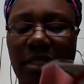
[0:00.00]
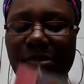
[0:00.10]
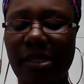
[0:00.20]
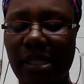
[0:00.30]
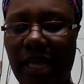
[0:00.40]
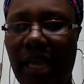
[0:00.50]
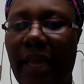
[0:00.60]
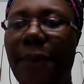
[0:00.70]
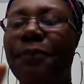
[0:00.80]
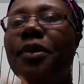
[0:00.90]
as much as i
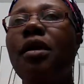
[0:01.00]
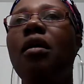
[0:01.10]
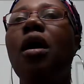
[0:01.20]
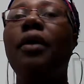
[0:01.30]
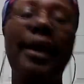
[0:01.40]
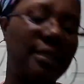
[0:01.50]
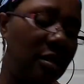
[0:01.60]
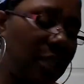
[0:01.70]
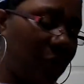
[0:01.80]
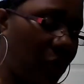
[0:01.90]
can okay
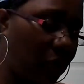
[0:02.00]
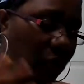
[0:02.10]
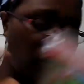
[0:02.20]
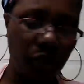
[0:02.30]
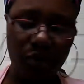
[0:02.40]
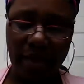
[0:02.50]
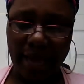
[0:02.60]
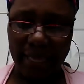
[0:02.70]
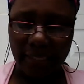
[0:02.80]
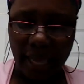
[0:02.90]
so that's what i wanted to show you
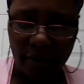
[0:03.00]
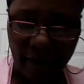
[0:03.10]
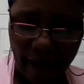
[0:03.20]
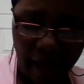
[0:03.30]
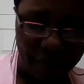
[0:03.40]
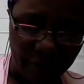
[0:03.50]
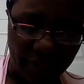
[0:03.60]
guys i don't have